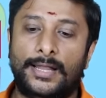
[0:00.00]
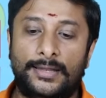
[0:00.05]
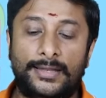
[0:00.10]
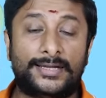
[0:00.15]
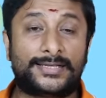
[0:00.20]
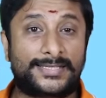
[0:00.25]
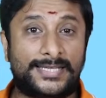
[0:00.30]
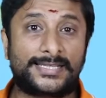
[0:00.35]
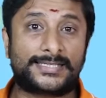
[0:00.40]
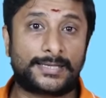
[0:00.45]

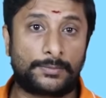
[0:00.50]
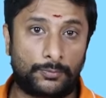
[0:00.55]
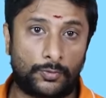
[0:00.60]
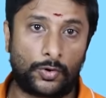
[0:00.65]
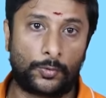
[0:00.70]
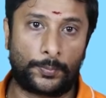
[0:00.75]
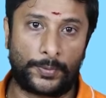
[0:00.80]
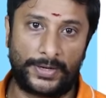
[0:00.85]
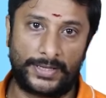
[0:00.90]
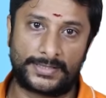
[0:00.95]
Let's see some
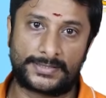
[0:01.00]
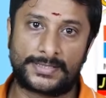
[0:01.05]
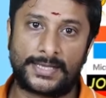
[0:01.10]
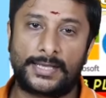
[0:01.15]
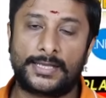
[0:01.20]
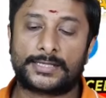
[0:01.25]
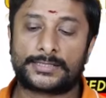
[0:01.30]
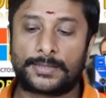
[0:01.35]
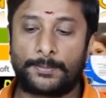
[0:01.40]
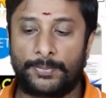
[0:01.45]
openings.
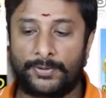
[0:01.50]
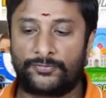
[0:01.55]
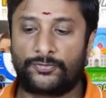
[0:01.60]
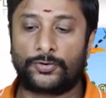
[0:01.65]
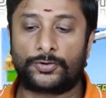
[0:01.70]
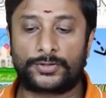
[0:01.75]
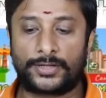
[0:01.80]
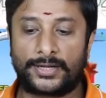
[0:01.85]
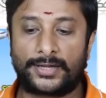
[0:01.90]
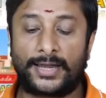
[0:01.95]
So
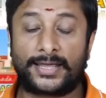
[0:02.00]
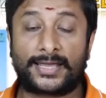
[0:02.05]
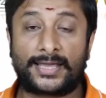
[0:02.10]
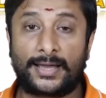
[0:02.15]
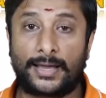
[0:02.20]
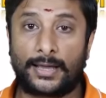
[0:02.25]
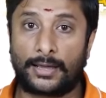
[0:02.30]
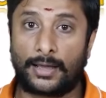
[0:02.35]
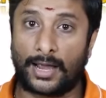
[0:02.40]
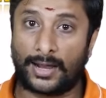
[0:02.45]
before
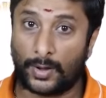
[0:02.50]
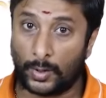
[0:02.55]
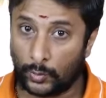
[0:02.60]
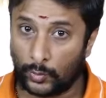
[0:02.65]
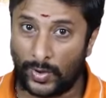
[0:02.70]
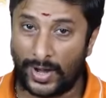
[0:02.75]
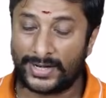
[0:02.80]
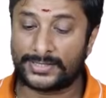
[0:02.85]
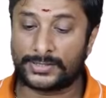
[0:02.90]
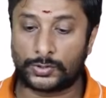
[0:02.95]
that,
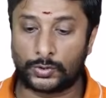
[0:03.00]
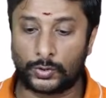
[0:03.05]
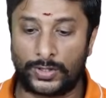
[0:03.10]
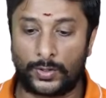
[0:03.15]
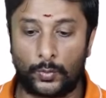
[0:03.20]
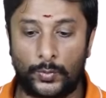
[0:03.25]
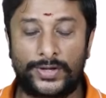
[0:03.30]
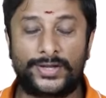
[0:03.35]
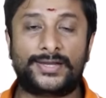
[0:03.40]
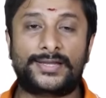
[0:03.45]
congrats to
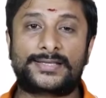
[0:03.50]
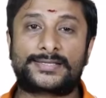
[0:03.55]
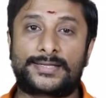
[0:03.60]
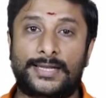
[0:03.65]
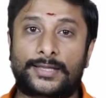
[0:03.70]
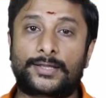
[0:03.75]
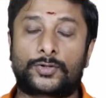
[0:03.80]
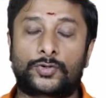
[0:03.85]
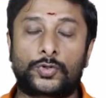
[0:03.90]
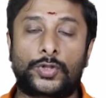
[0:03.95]
the winners,
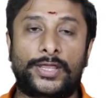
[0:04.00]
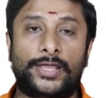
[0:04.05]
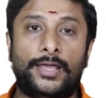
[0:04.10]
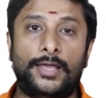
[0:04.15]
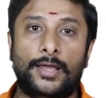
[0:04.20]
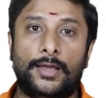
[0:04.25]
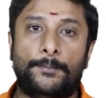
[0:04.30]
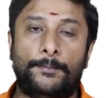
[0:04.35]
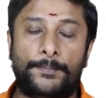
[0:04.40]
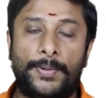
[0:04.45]
to the
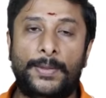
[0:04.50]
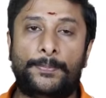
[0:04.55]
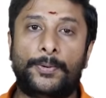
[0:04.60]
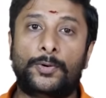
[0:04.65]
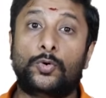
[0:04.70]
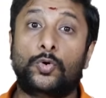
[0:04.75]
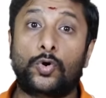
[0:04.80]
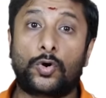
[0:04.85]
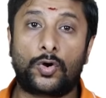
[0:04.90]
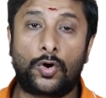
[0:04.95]

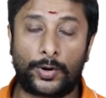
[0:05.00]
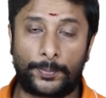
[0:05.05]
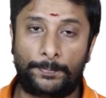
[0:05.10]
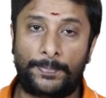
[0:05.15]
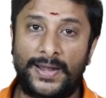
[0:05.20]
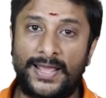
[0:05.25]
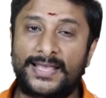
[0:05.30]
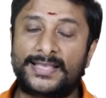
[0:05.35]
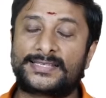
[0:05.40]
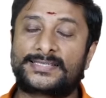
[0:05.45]
people who got
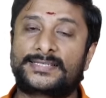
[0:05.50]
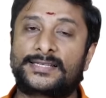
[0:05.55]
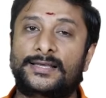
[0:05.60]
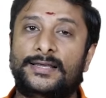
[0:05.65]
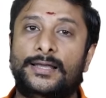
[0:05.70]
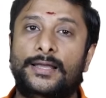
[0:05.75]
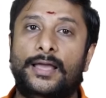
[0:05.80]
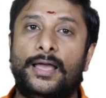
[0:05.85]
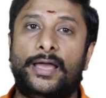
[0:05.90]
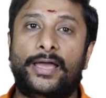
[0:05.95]
placed
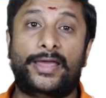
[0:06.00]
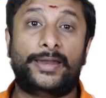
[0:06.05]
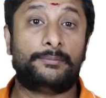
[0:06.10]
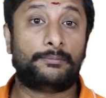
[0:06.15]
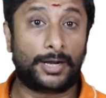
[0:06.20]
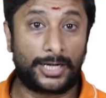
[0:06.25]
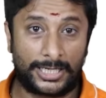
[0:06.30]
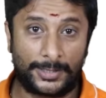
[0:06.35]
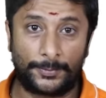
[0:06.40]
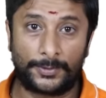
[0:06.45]
in
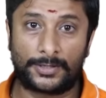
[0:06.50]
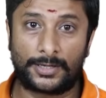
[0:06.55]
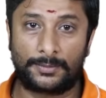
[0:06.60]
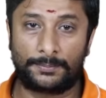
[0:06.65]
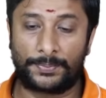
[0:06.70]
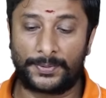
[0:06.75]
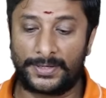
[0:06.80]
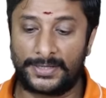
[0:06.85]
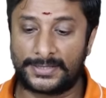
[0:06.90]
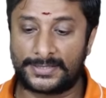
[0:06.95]
multiple
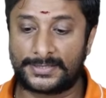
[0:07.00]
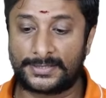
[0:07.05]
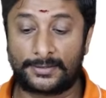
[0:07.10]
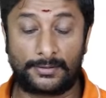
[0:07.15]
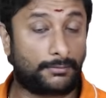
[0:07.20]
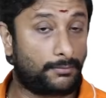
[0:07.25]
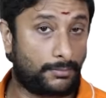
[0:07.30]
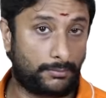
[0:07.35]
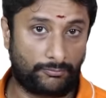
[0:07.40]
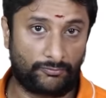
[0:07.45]
companies
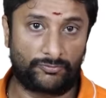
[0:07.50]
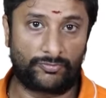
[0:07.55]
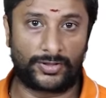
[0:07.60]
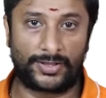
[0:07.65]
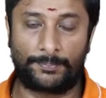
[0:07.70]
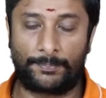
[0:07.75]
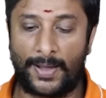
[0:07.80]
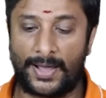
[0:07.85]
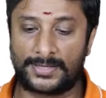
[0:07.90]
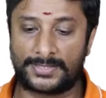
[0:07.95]
for
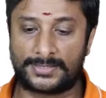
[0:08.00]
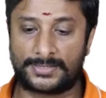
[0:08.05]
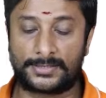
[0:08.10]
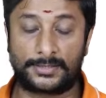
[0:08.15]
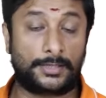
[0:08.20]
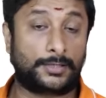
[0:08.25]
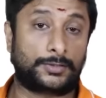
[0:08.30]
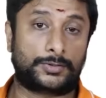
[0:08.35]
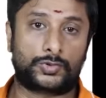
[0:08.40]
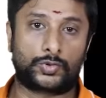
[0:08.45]
the past 2
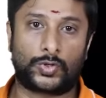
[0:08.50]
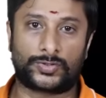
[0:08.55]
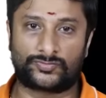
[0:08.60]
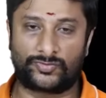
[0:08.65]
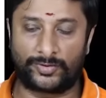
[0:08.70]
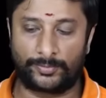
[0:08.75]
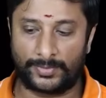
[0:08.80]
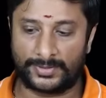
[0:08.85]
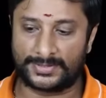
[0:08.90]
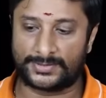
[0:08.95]
or
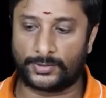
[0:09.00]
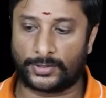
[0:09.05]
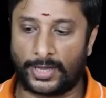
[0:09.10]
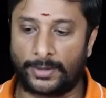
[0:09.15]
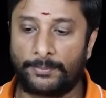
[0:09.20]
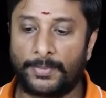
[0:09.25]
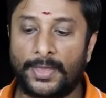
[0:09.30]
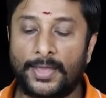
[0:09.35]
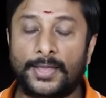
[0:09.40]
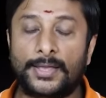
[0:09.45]
3 months.
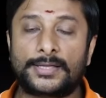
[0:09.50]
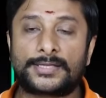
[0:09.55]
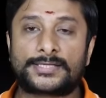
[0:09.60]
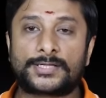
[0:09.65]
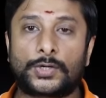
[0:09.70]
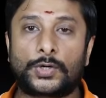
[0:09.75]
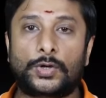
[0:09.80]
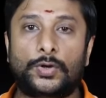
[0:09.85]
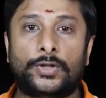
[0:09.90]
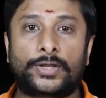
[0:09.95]
Okay,
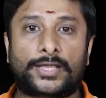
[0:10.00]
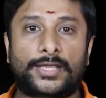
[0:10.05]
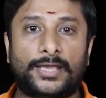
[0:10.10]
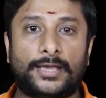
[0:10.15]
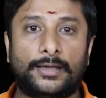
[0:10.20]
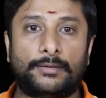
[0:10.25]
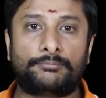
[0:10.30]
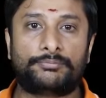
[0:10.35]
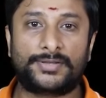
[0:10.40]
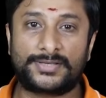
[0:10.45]
so
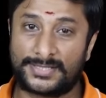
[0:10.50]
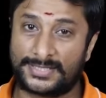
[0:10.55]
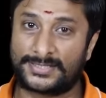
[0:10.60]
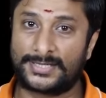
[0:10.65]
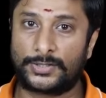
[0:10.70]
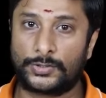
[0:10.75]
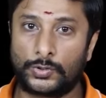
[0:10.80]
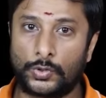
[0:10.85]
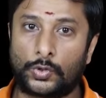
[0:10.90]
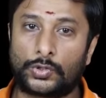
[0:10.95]
this is
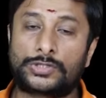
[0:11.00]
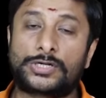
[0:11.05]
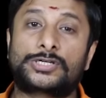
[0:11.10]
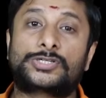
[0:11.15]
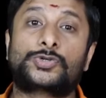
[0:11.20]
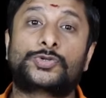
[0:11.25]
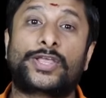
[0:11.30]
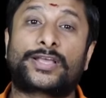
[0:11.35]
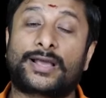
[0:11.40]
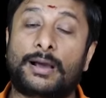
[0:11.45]
a note
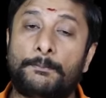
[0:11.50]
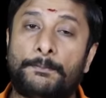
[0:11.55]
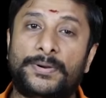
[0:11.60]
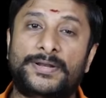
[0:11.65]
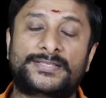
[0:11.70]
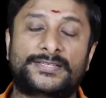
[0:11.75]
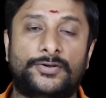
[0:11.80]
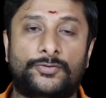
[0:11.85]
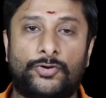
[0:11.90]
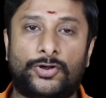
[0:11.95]
to the
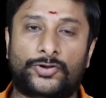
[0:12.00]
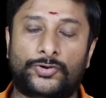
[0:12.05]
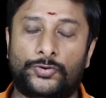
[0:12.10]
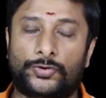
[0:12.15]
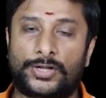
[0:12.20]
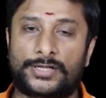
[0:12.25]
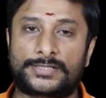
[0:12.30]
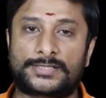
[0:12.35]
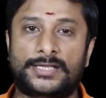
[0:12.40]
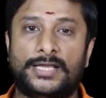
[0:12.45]
companies and
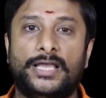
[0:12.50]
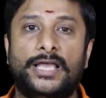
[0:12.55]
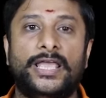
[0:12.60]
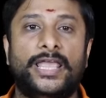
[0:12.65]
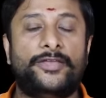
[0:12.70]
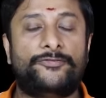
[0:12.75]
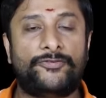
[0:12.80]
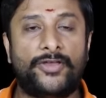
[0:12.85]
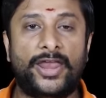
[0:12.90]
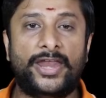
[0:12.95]
recruiters.
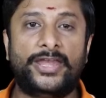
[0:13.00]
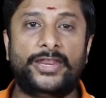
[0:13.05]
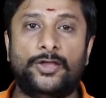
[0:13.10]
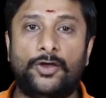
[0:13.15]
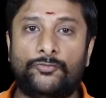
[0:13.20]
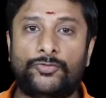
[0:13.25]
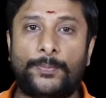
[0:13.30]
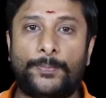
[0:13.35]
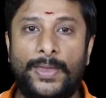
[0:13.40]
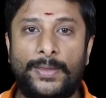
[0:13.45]
If any
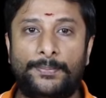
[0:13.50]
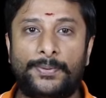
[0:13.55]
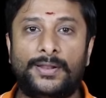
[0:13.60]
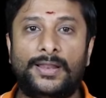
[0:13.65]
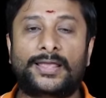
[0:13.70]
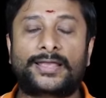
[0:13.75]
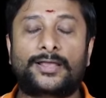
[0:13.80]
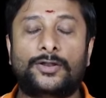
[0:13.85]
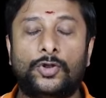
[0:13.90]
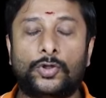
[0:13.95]
of the people
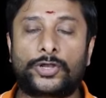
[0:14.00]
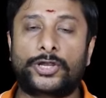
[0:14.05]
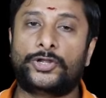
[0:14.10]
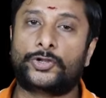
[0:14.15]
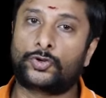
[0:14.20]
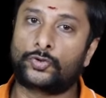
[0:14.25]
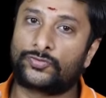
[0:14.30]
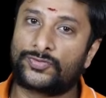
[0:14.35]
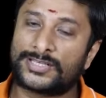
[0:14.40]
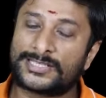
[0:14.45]
look
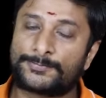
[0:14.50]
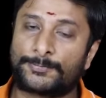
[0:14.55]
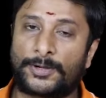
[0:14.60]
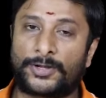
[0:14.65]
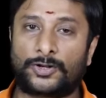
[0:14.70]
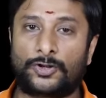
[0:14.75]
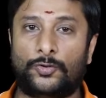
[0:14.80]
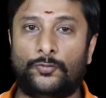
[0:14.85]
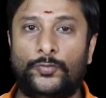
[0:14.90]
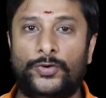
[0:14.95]
into this
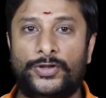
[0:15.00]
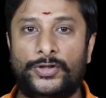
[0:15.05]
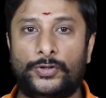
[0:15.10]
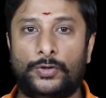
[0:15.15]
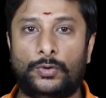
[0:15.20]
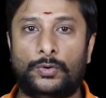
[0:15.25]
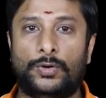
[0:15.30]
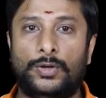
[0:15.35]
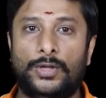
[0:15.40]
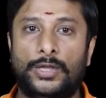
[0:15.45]
particular
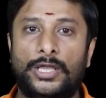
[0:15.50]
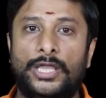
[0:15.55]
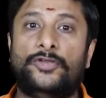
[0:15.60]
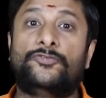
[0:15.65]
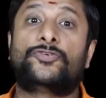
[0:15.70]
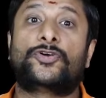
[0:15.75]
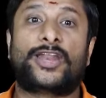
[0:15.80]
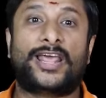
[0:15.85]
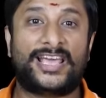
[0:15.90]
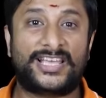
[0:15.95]
video,
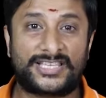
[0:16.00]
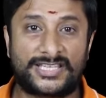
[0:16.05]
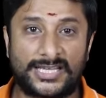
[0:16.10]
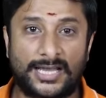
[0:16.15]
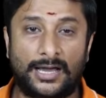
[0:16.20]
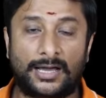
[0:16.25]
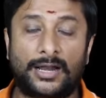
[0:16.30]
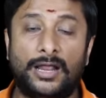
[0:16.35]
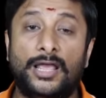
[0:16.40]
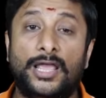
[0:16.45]
if you're a
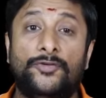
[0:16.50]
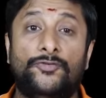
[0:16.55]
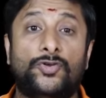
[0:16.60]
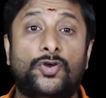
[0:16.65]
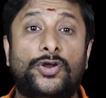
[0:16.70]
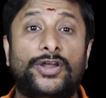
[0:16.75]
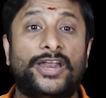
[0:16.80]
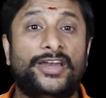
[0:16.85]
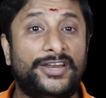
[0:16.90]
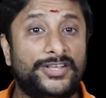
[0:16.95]
HR, if you
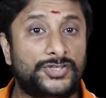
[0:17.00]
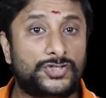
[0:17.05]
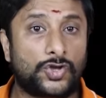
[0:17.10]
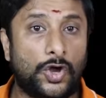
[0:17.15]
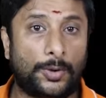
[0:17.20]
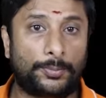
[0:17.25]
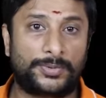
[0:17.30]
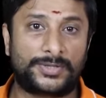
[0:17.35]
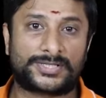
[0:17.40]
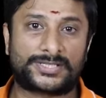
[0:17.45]
got any
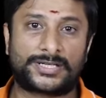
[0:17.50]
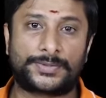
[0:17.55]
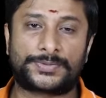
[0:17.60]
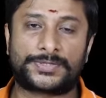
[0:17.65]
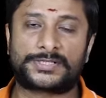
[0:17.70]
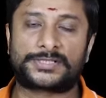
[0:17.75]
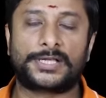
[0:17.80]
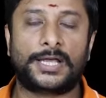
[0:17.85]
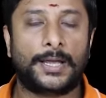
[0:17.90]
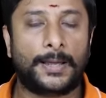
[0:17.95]
job
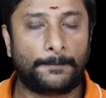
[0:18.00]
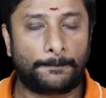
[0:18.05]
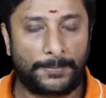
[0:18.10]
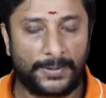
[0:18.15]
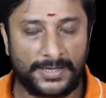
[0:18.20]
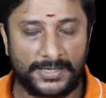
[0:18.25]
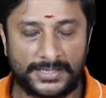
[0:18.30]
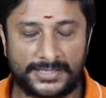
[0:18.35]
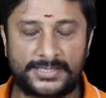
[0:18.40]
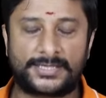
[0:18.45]
descriptions,
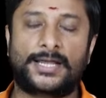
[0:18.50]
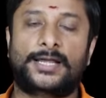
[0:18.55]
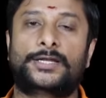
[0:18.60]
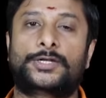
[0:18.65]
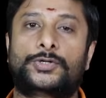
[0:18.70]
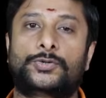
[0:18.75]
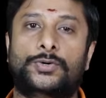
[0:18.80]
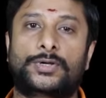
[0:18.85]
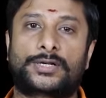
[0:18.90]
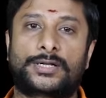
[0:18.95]
please share
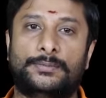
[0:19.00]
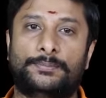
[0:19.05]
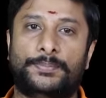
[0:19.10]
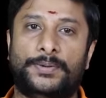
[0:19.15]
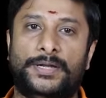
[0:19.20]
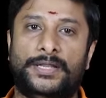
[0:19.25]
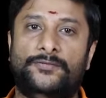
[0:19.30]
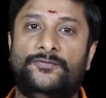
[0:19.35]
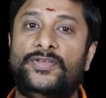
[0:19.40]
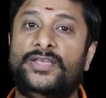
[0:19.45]
to our
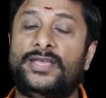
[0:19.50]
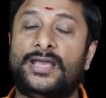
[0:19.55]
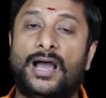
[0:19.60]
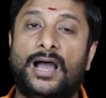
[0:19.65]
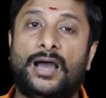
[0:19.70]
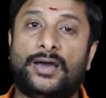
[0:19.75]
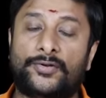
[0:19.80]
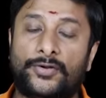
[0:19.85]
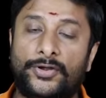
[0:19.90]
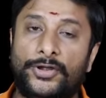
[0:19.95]
company. We
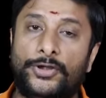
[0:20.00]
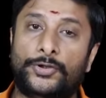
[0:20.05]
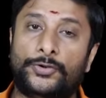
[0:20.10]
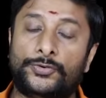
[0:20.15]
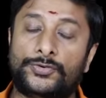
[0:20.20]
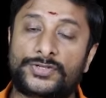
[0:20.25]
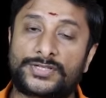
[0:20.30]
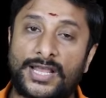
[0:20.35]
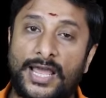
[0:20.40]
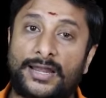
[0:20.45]
are ready
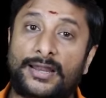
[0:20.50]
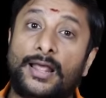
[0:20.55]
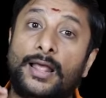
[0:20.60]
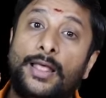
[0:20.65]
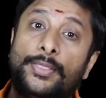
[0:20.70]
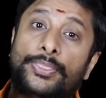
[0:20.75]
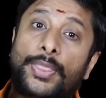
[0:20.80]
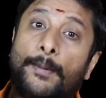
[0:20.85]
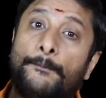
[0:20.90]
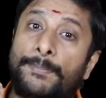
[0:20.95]
to share
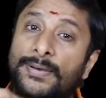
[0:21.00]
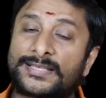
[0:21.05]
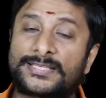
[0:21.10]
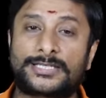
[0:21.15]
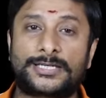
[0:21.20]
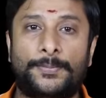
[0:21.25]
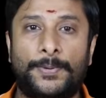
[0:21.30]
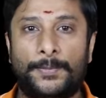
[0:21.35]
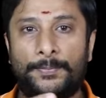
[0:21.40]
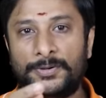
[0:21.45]
the
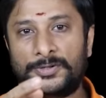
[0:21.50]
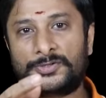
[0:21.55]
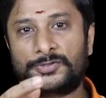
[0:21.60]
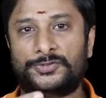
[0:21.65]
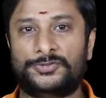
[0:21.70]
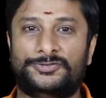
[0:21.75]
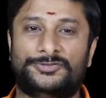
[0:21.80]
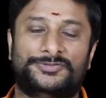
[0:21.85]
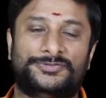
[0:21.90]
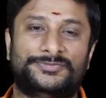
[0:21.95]
best people to
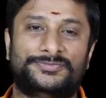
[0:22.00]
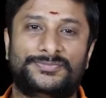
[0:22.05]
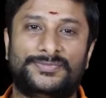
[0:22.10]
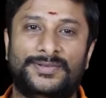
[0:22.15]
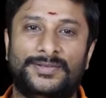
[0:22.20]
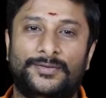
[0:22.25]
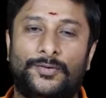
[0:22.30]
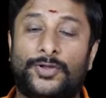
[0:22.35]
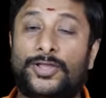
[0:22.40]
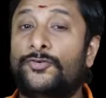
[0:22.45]
you,
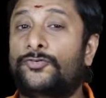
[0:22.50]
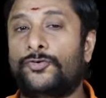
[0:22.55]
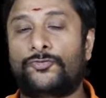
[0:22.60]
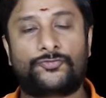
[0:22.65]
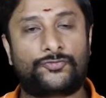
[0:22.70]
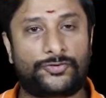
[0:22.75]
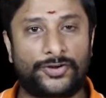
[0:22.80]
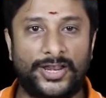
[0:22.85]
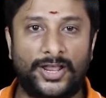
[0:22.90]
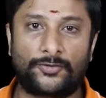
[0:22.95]
okay, for
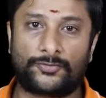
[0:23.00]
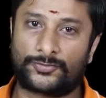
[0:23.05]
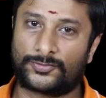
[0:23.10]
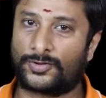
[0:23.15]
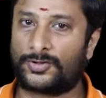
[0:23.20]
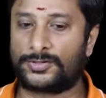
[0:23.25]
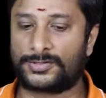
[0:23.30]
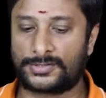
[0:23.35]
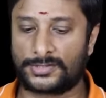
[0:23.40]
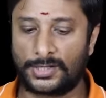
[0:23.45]
free of
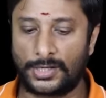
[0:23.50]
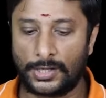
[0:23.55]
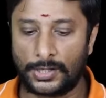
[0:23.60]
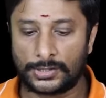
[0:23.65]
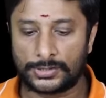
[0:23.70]
cost.